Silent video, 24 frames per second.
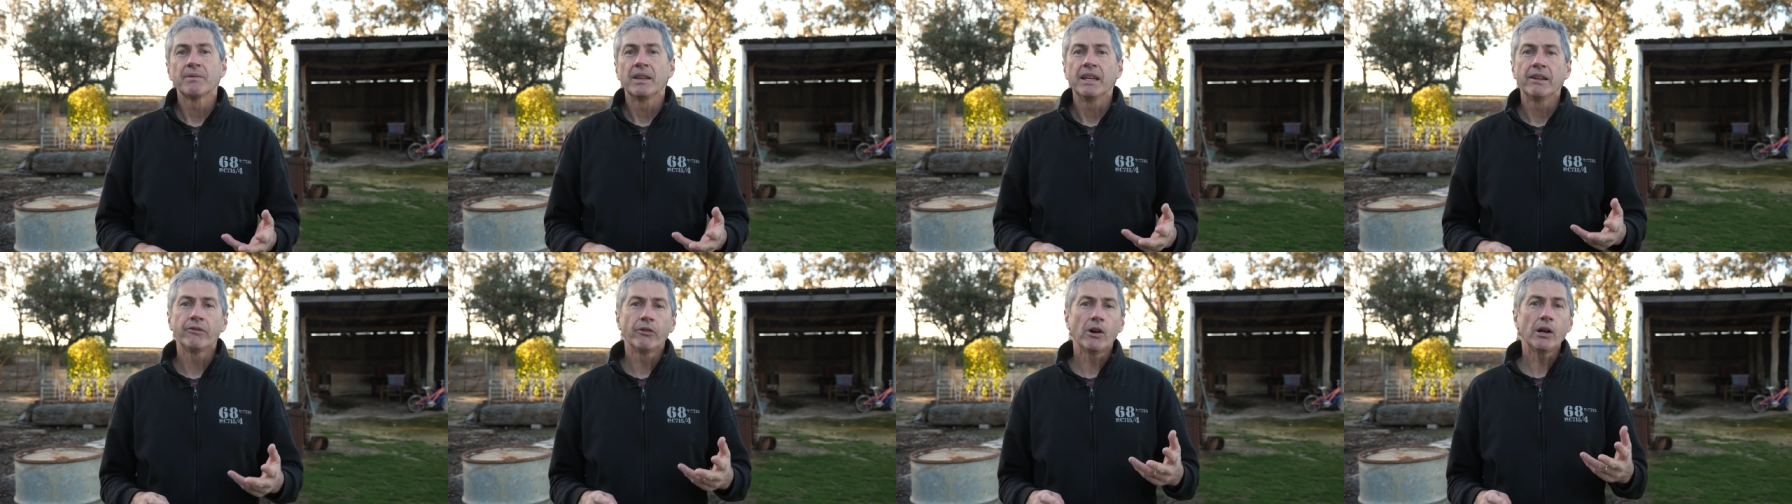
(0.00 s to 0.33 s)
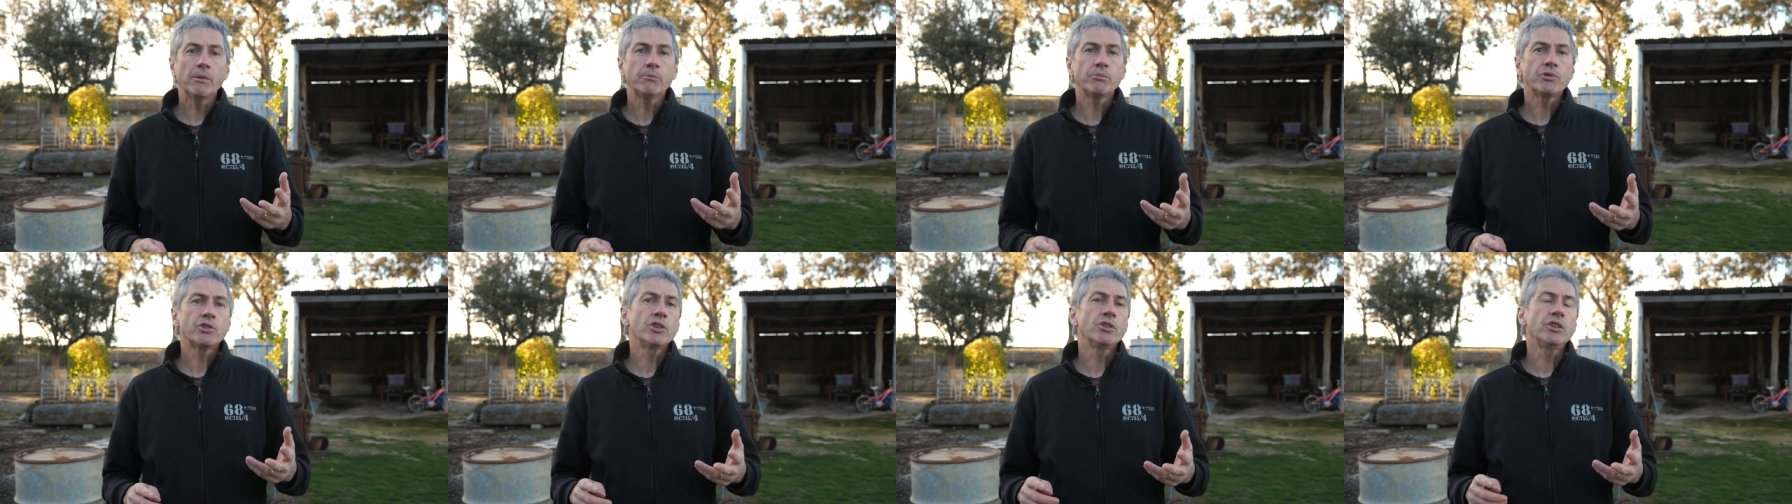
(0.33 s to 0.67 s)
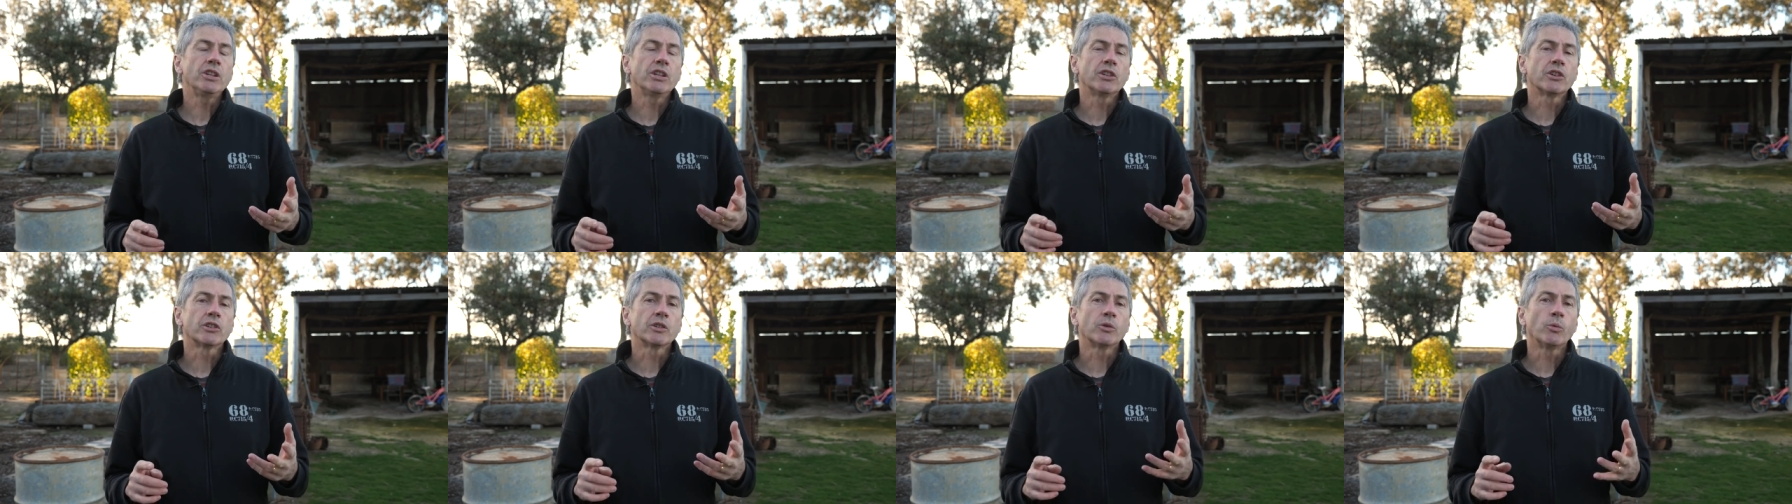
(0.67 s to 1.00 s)
If I'm
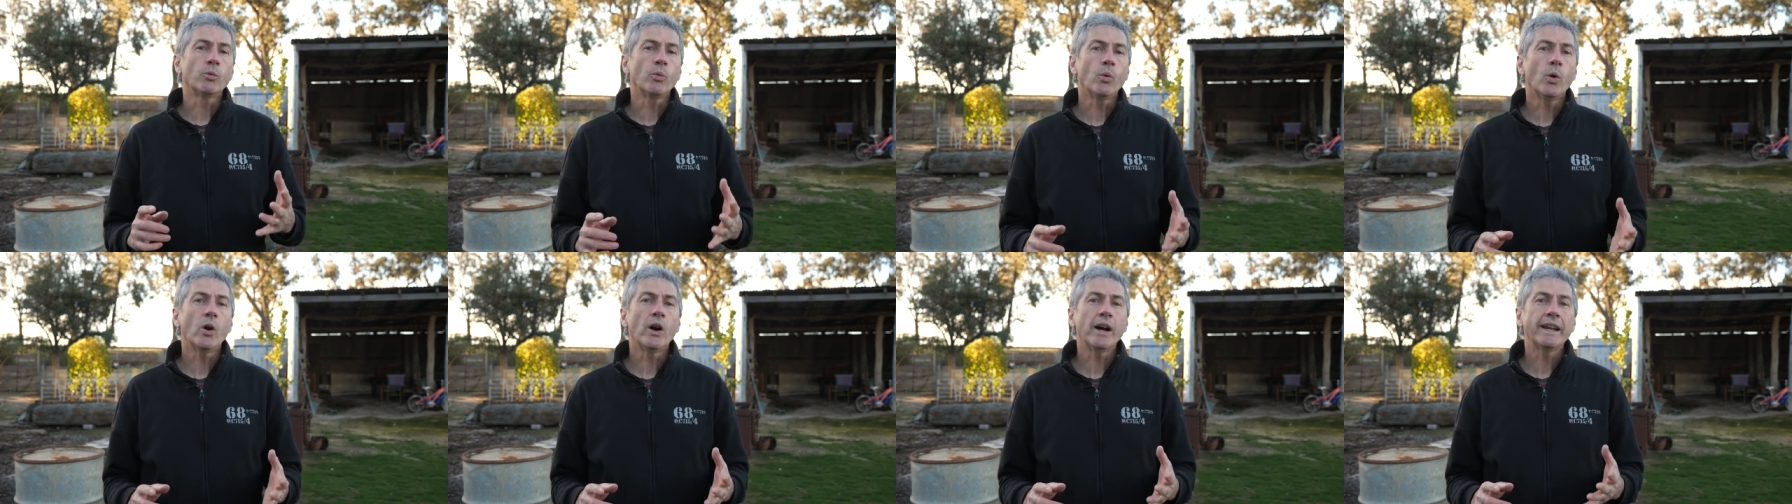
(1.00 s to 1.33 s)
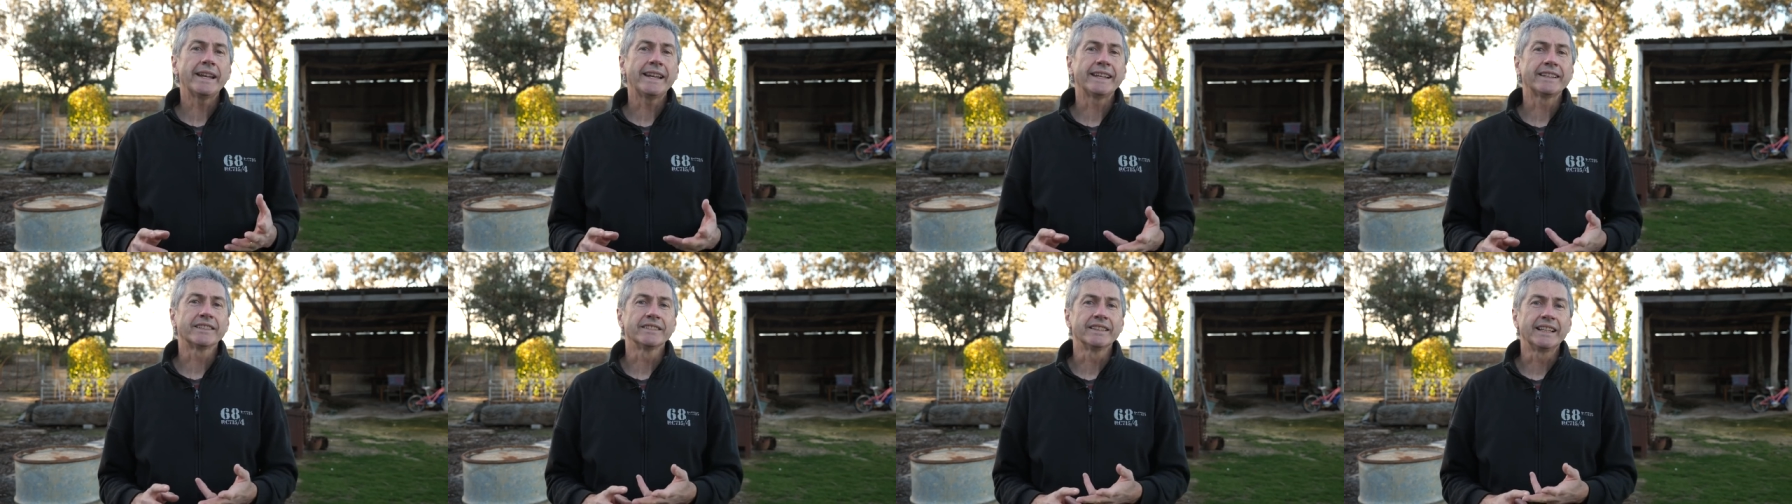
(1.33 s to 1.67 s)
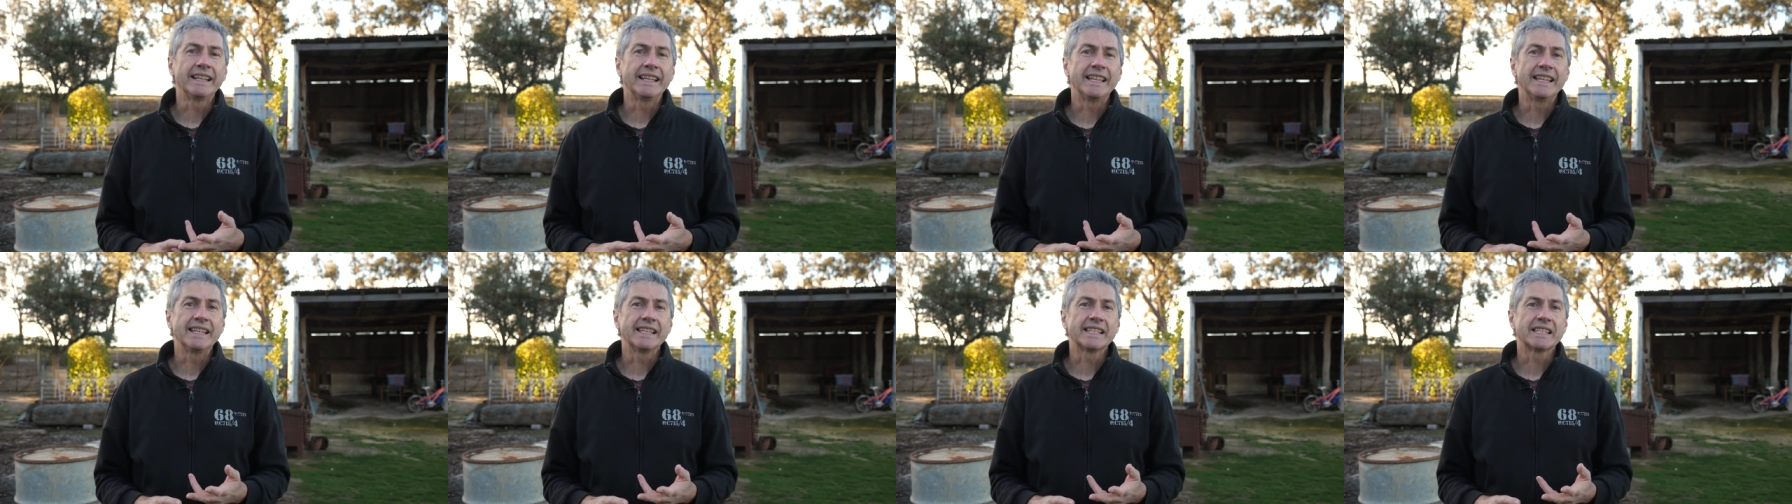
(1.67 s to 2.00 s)
shooting on a wide angle
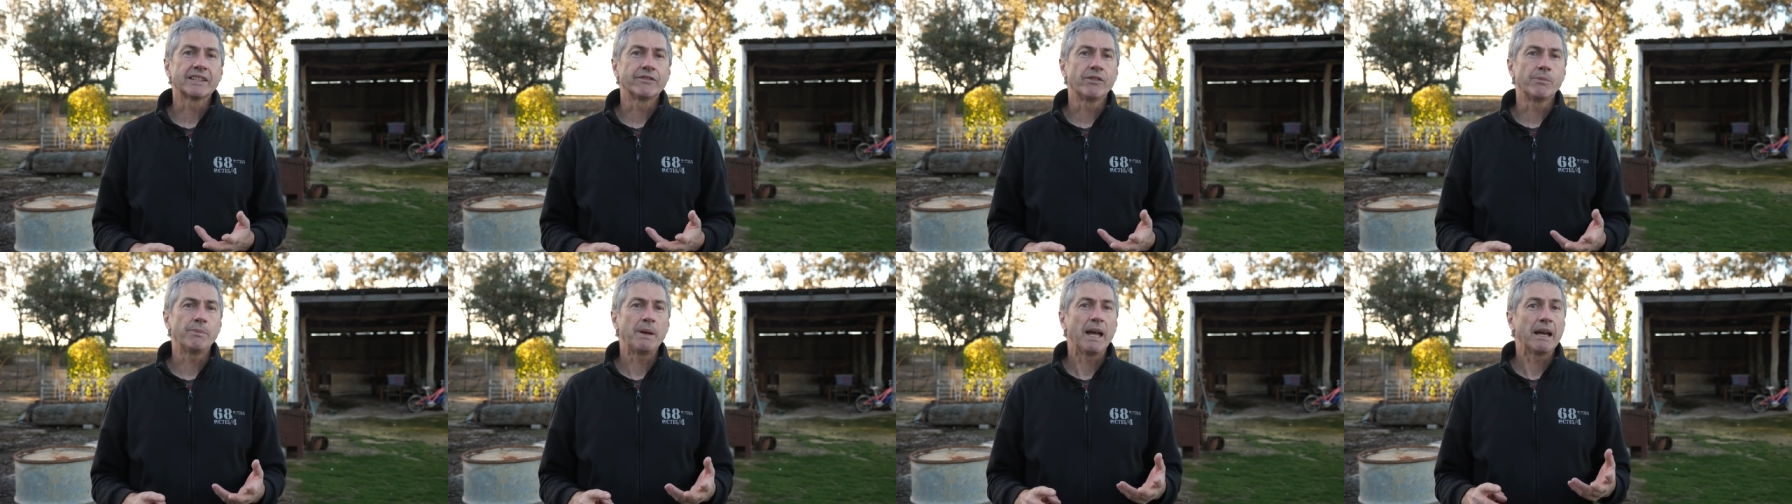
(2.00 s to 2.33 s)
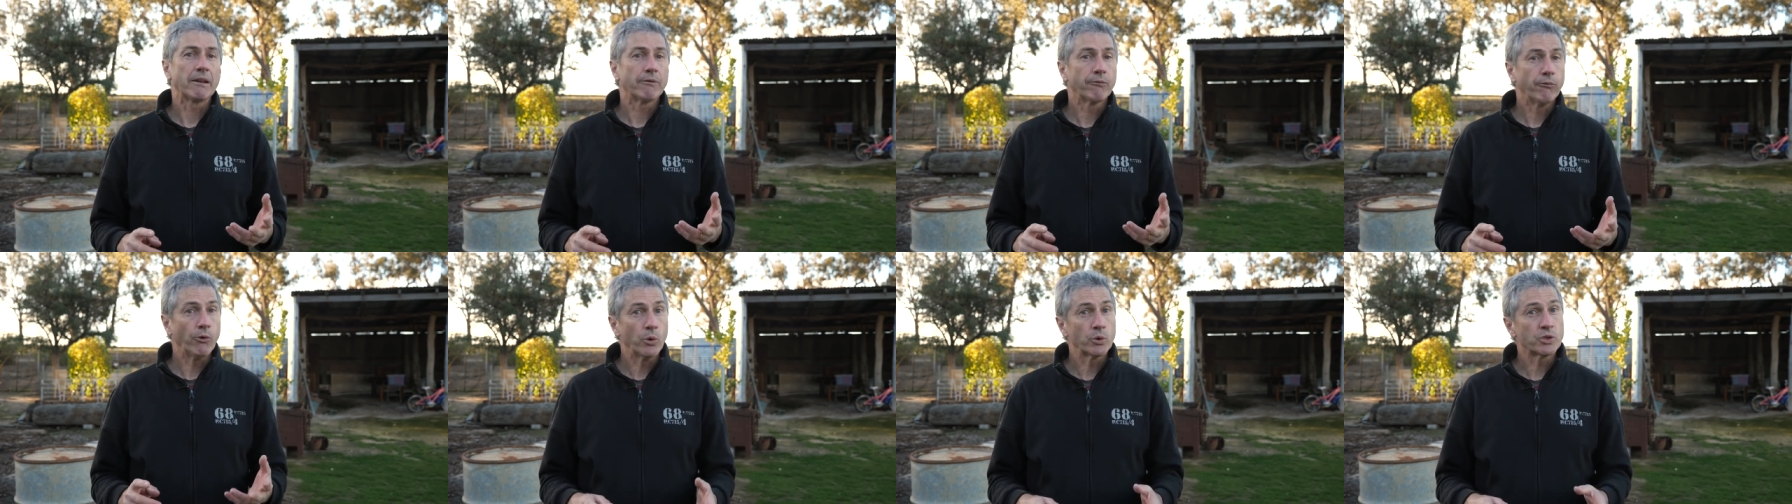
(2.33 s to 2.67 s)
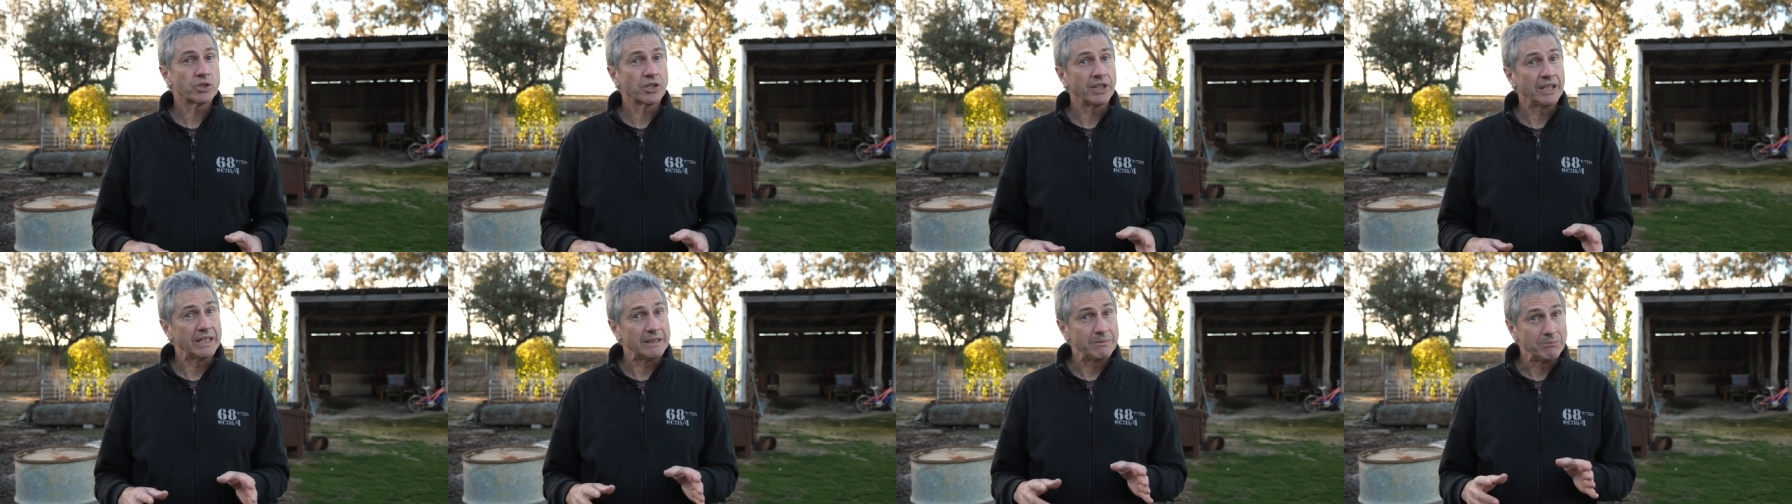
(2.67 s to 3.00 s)
lens of about
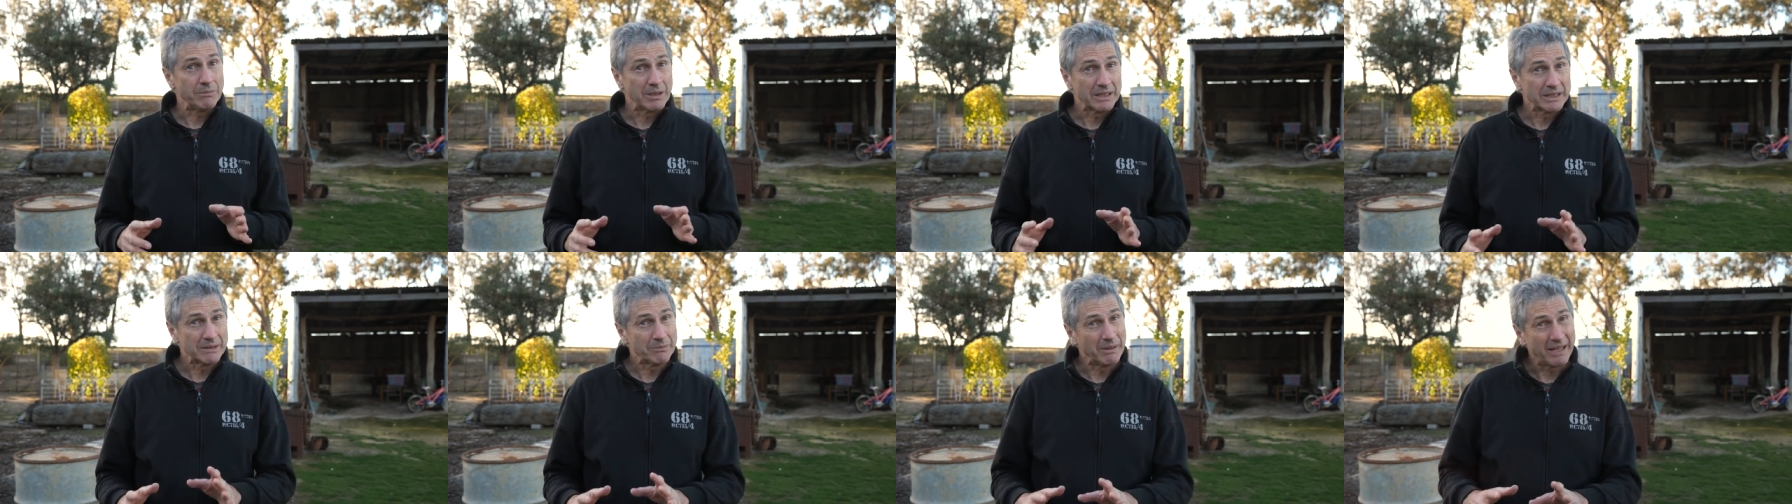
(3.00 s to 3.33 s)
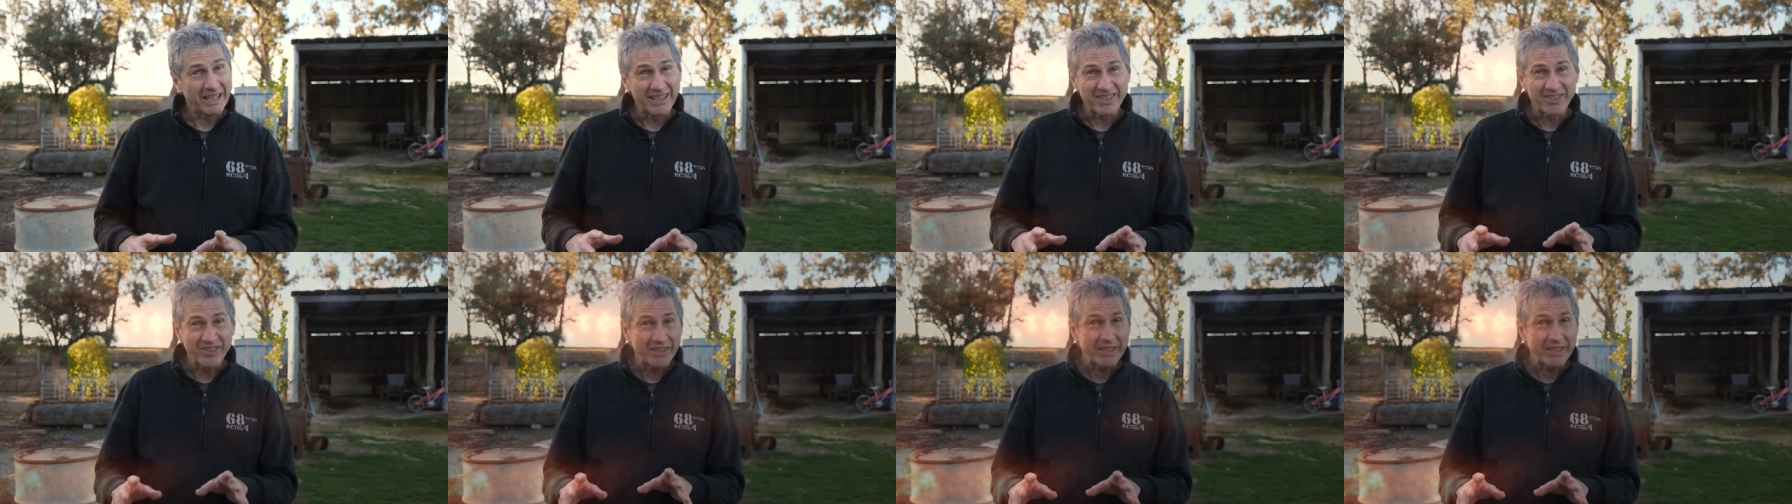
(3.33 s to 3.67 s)
14 millimeters or